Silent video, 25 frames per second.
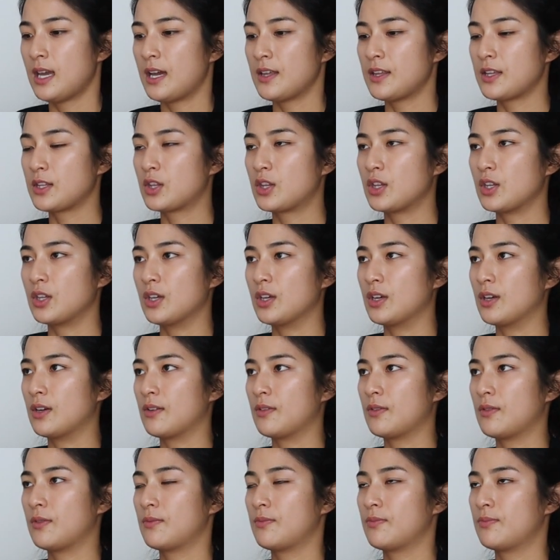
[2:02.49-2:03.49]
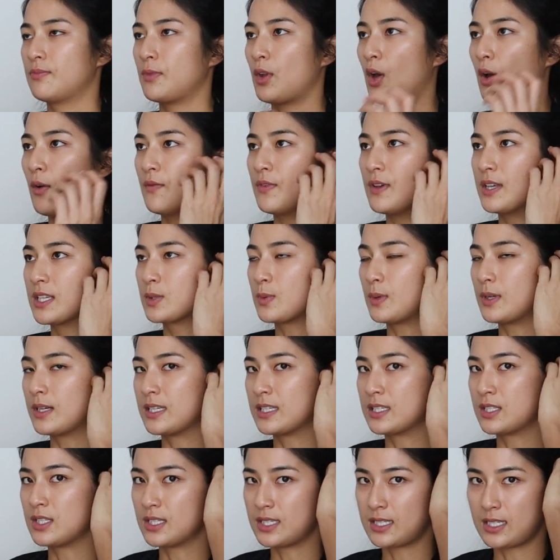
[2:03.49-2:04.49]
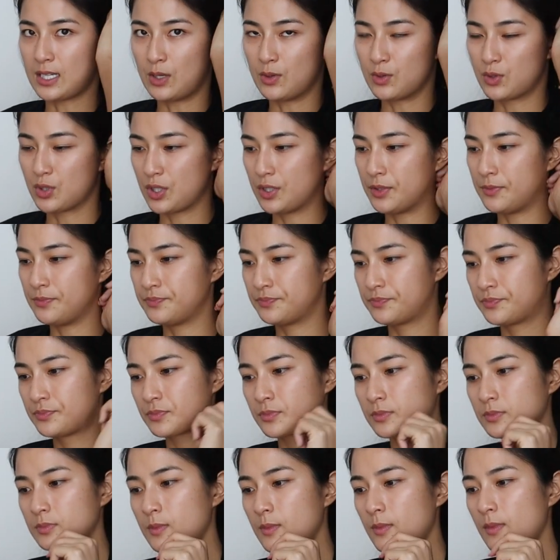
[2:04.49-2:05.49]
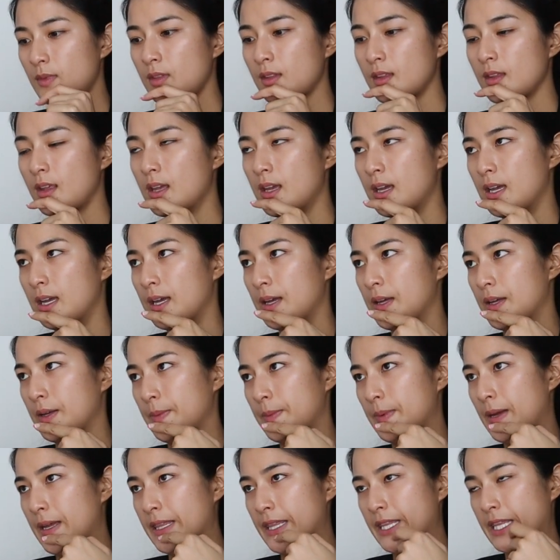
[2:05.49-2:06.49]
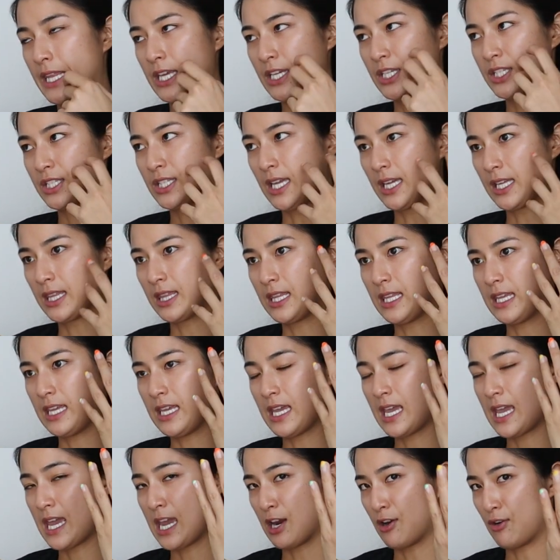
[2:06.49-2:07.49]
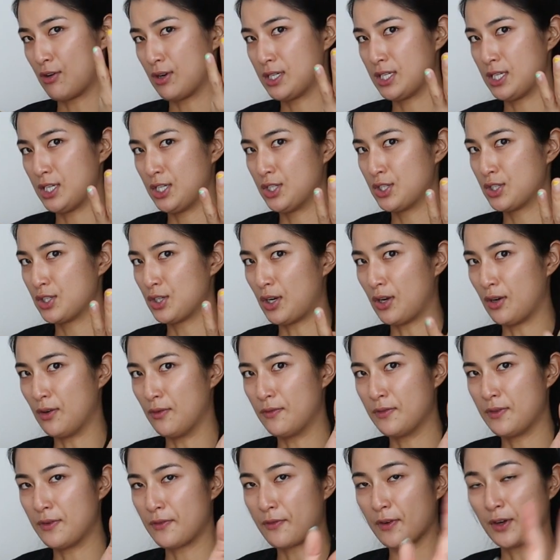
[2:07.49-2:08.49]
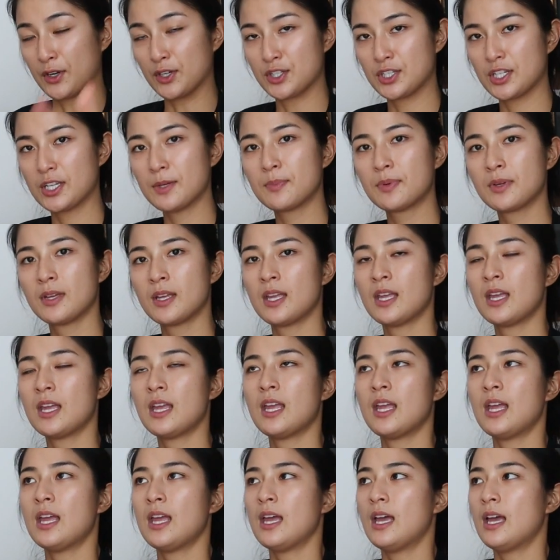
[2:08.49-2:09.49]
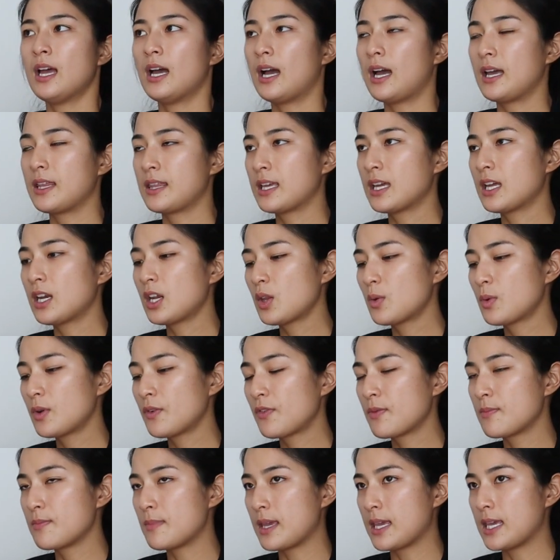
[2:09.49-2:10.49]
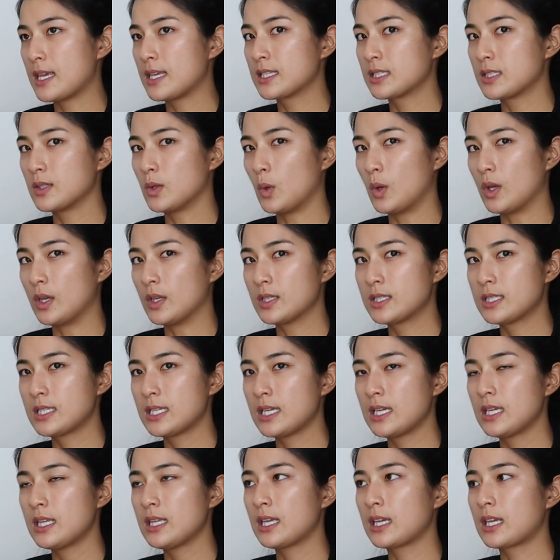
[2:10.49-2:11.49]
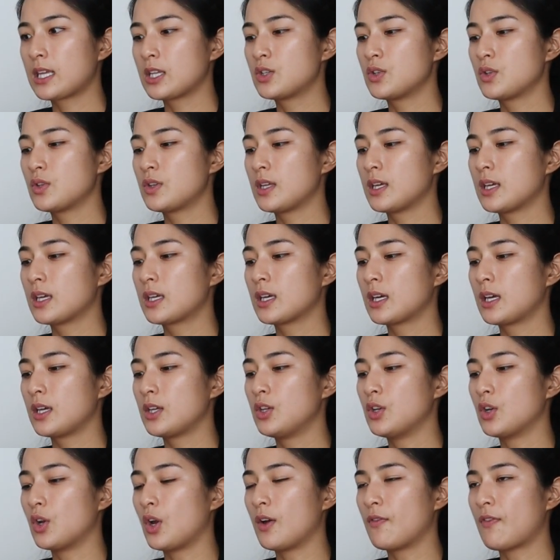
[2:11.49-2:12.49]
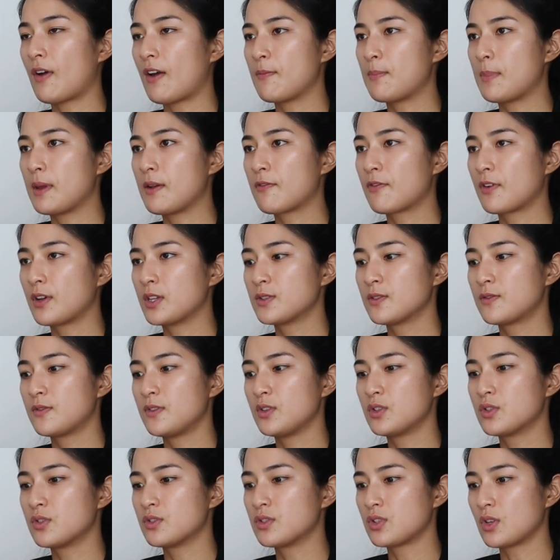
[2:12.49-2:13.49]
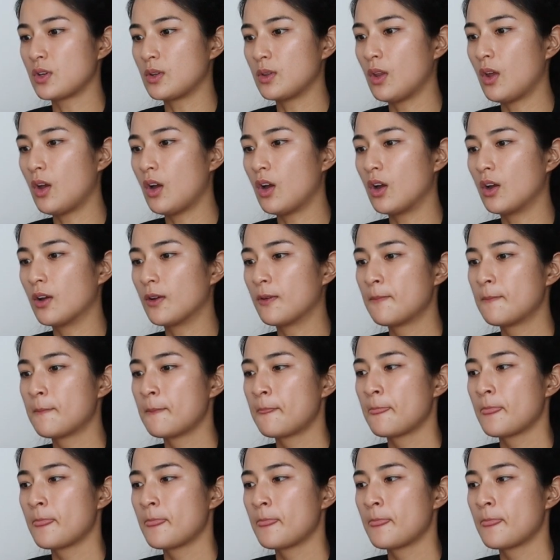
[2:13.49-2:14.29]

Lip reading: I think the obvious one is nostalgia, and this the heritage of the friendship. I think another one for me is loyalty. I do think, if I've been friends with you for so long,